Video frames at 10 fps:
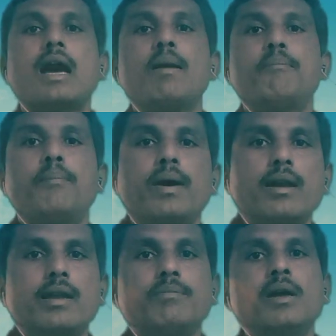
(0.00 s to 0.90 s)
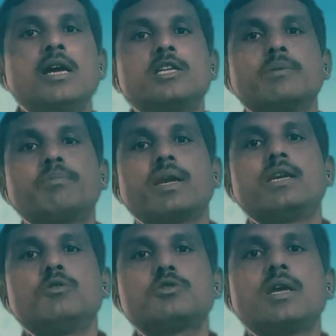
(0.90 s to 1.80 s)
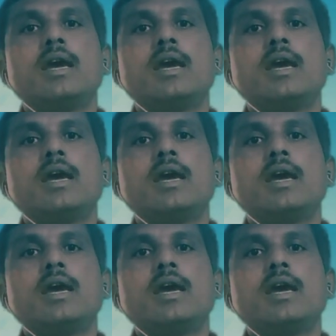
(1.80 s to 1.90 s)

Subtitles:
upper lip to produce